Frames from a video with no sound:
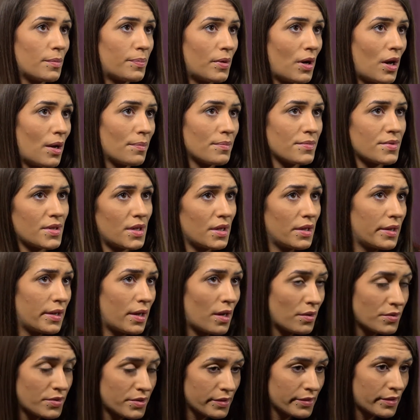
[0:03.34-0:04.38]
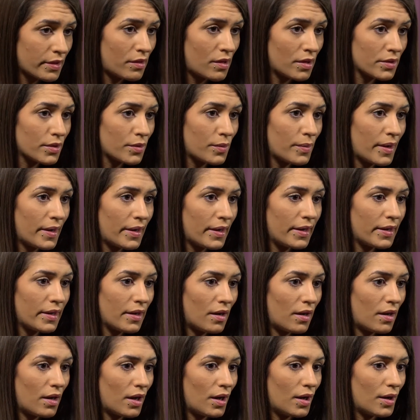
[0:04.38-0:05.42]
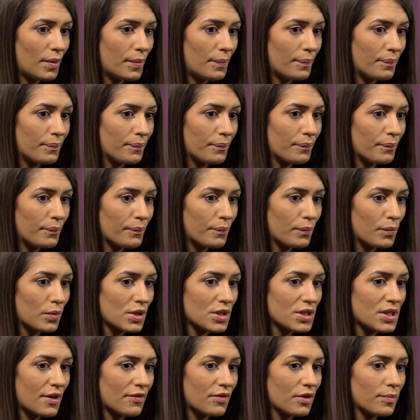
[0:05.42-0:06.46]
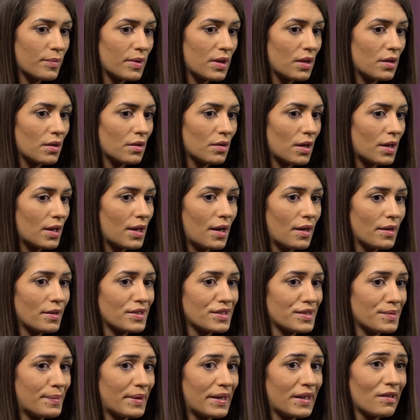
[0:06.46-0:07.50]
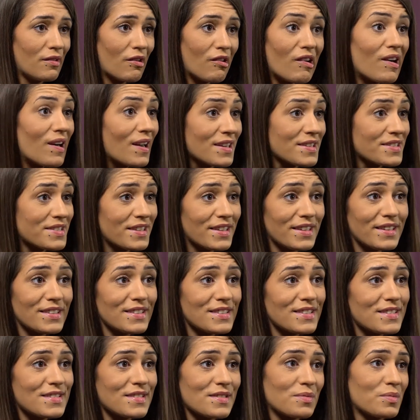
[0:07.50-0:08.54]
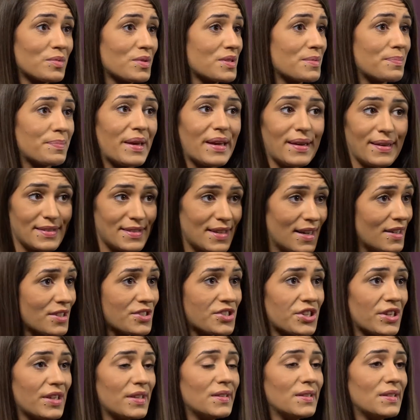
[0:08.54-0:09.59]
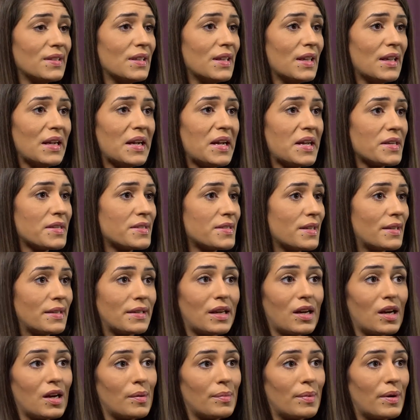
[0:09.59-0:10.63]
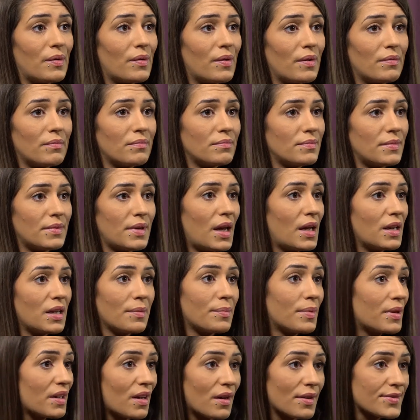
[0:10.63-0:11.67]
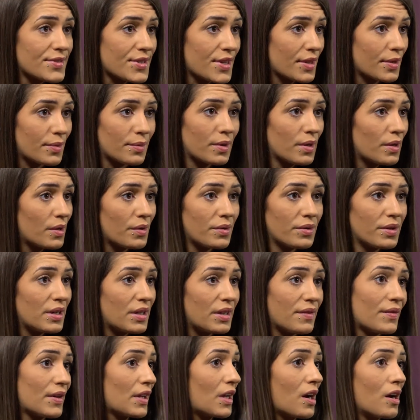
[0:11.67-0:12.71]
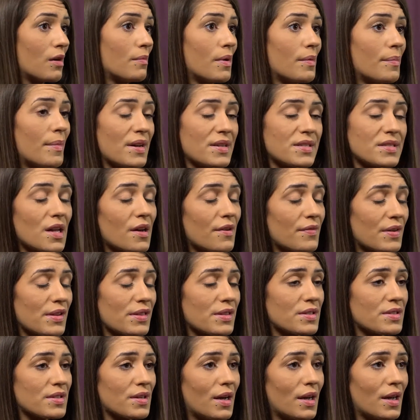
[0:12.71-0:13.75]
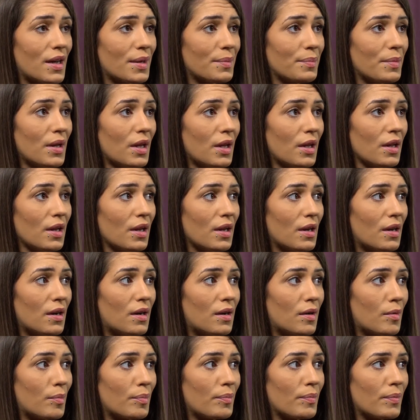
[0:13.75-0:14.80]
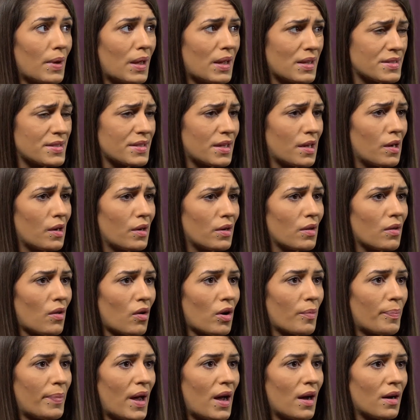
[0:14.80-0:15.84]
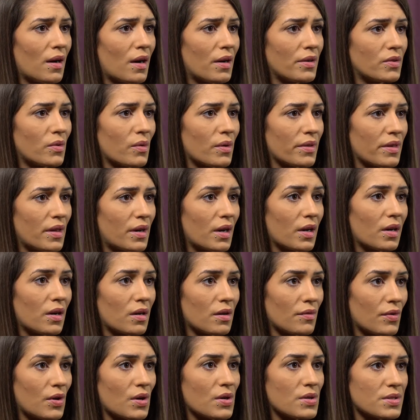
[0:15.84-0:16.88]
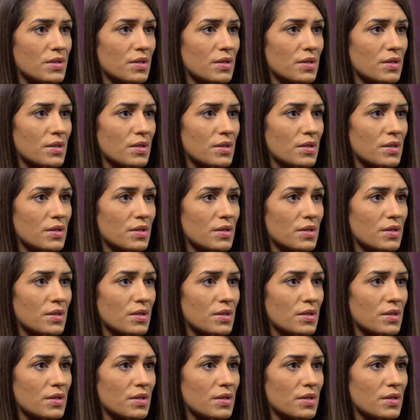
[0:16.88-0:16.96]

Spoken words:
problems I encountered along the way would definitely be, I got into many car accidents, wasn't paying attention, didn't care about anybody else on the road, didn't even care about myself at the time. That's scary to look back on, knowing that I could have hurt